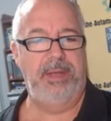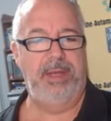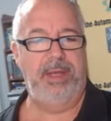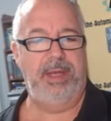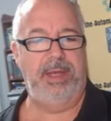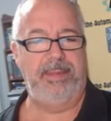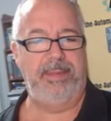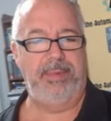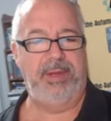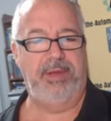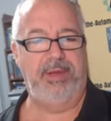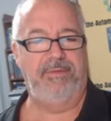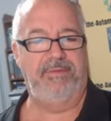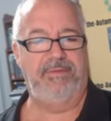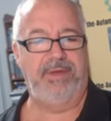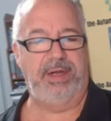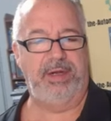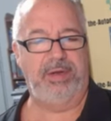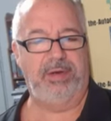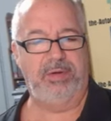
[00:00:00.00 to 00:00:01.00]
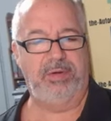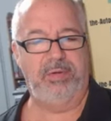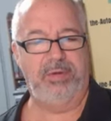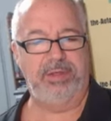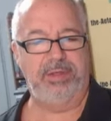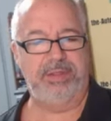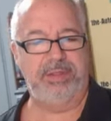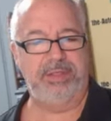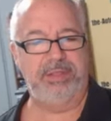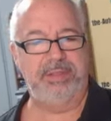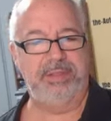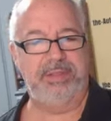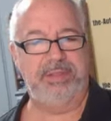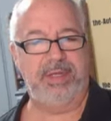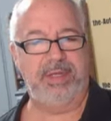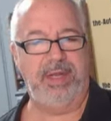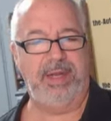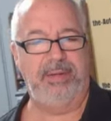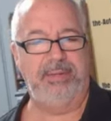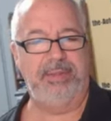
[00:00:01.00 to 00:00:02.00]
Um, you can find our
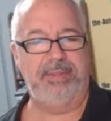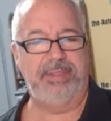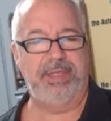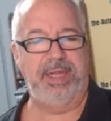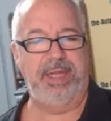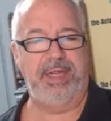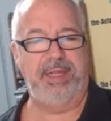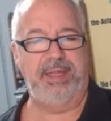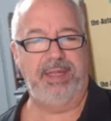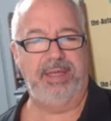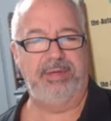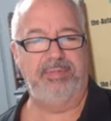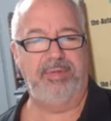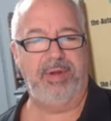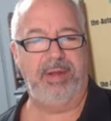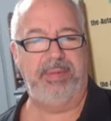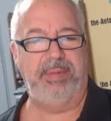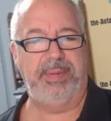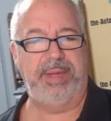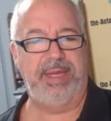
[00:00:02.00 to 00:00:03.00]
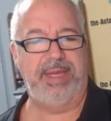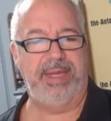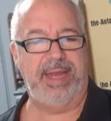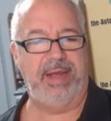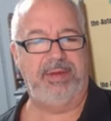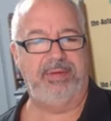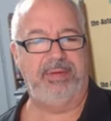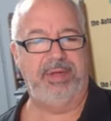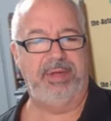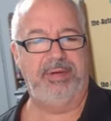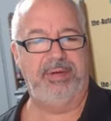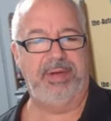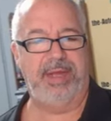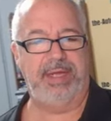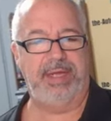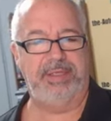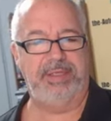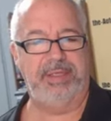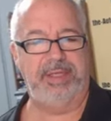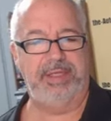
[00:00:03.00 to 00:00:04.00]
courses. I would say that'd probably be a download,
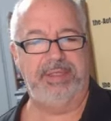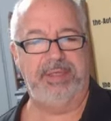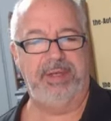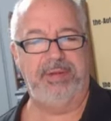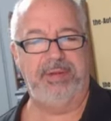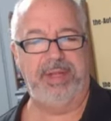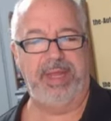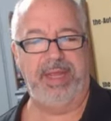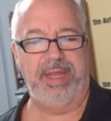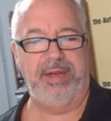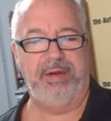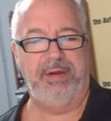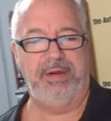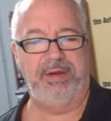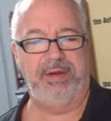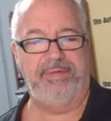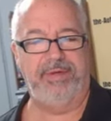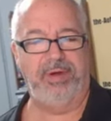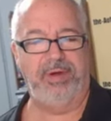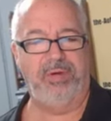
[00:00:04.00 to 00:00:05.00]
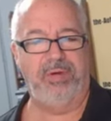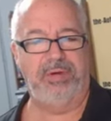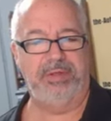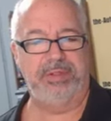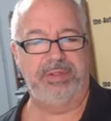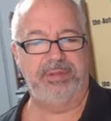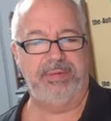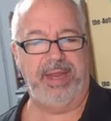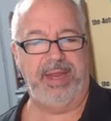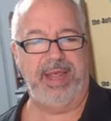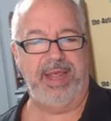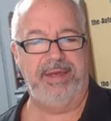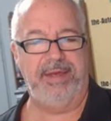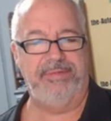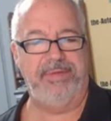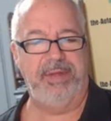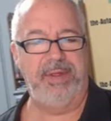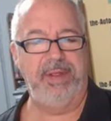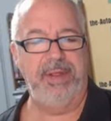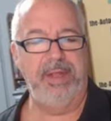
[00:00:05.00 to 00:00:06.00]
actually. So yeah, here are different courses we
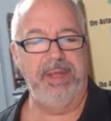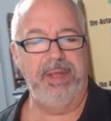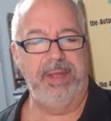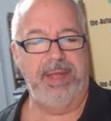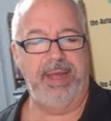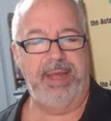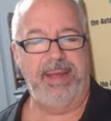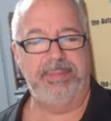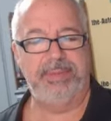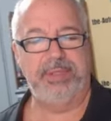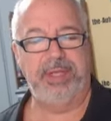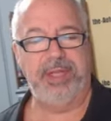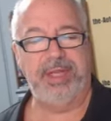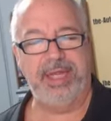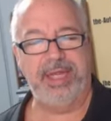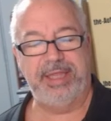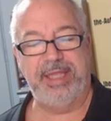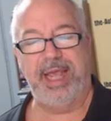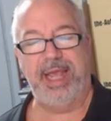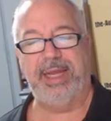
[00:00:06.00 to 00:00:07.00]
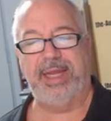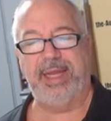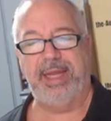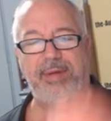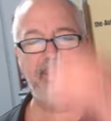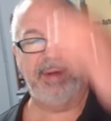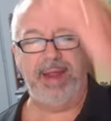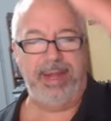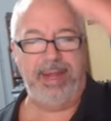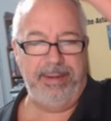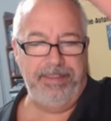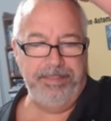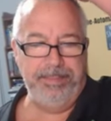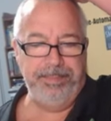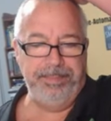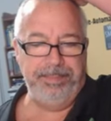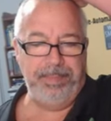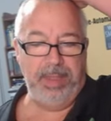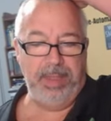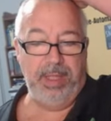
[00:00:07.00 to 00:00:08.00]
have. Um, so you get the idea, right?
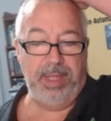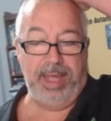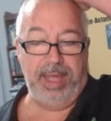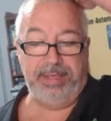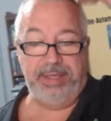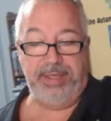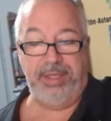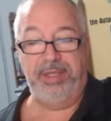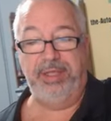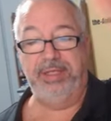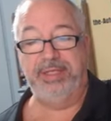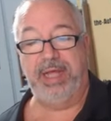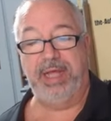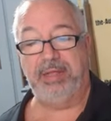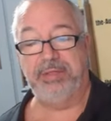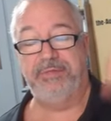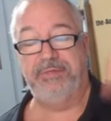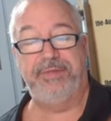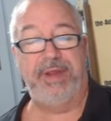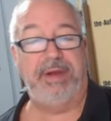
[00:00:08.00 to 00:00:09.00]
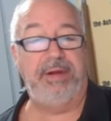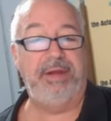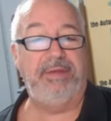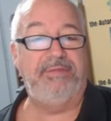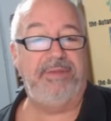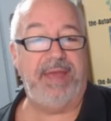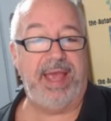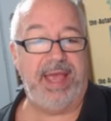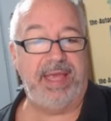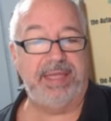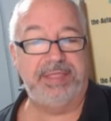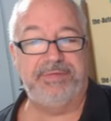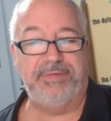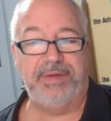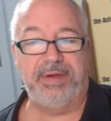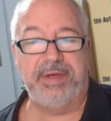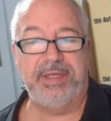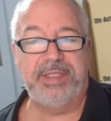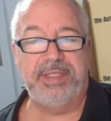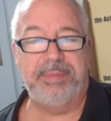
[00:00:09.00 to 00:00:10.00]
Uh, you can tell it's very fast,
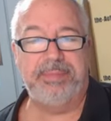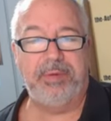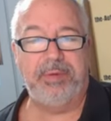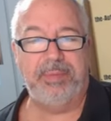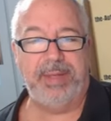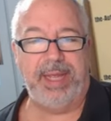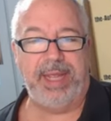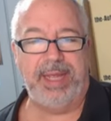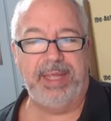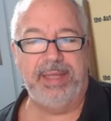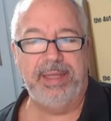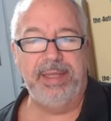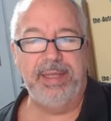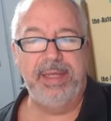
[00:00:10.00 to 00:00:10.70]
very simple way.